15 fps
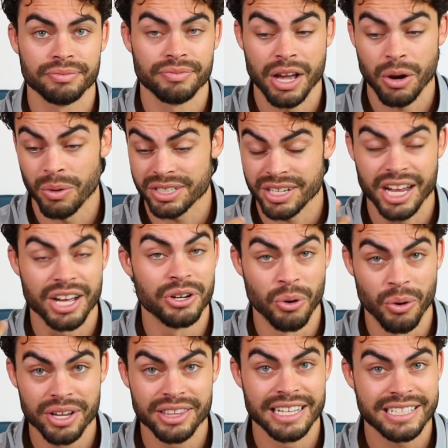Now, was I
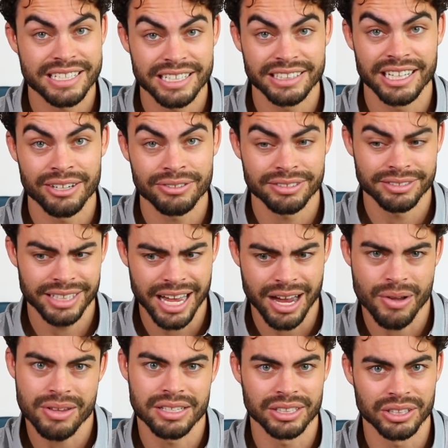annoyed that she left? Yeah, I
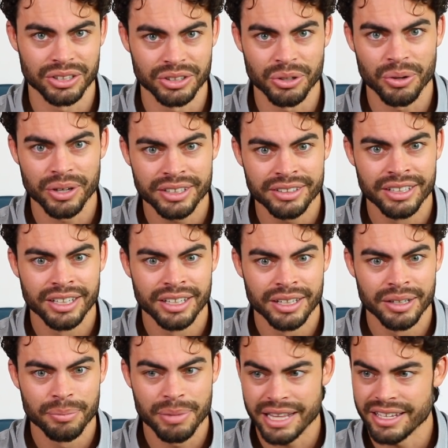was a little annoyed.
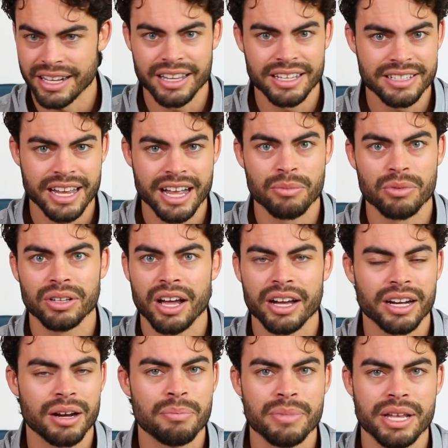But at the end of the day, I'm
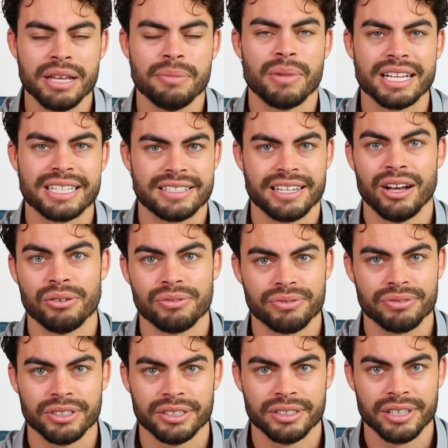relying on me,
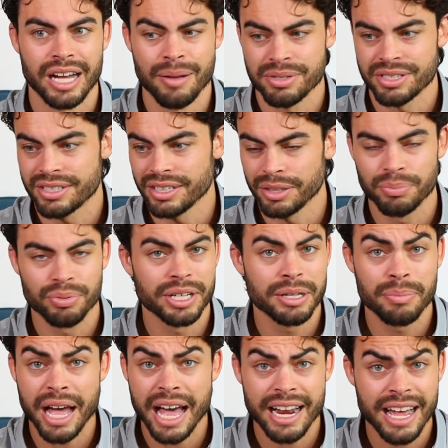myself. I'm still a pretty
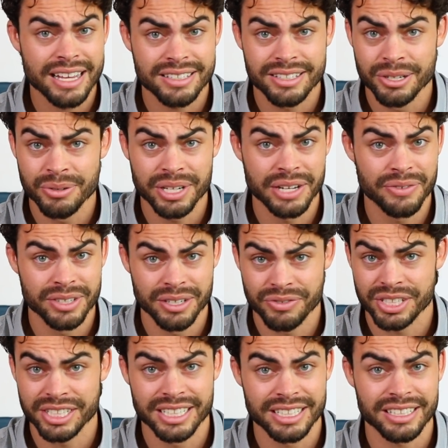badass dude, even if
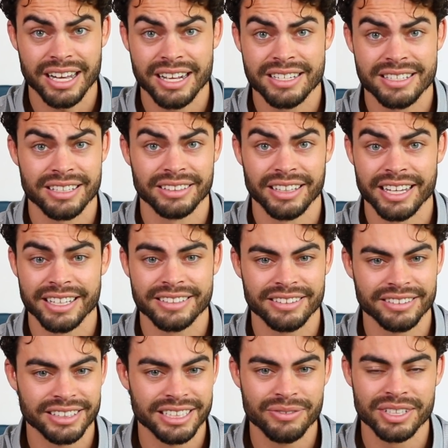she decides to like
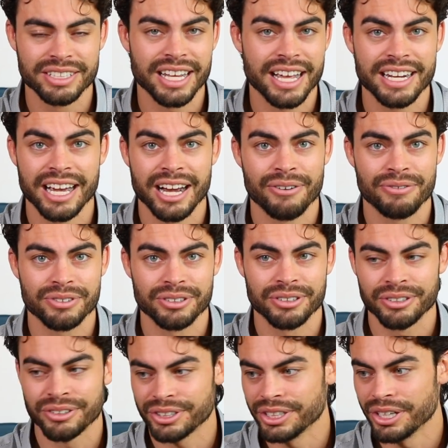leave a date
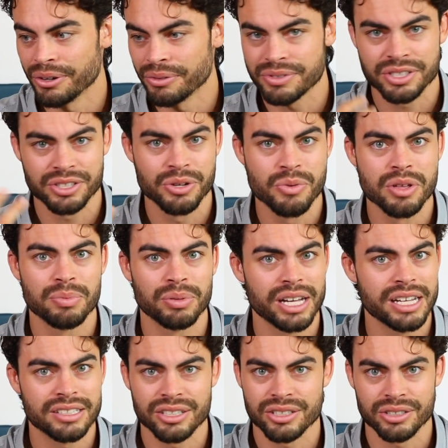after, you know, two of the
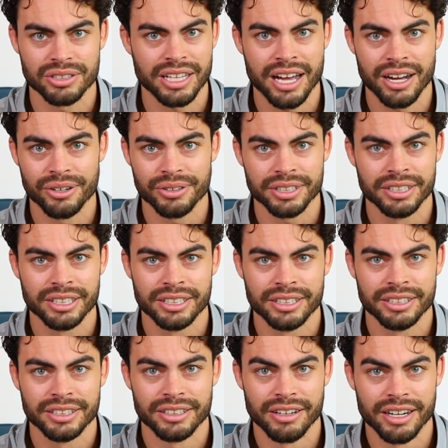places are allowed.
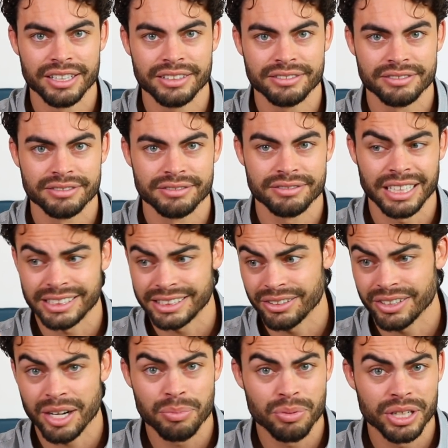All right? I still
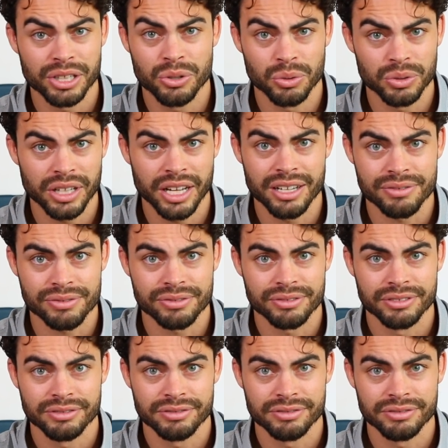got a pretty cool life.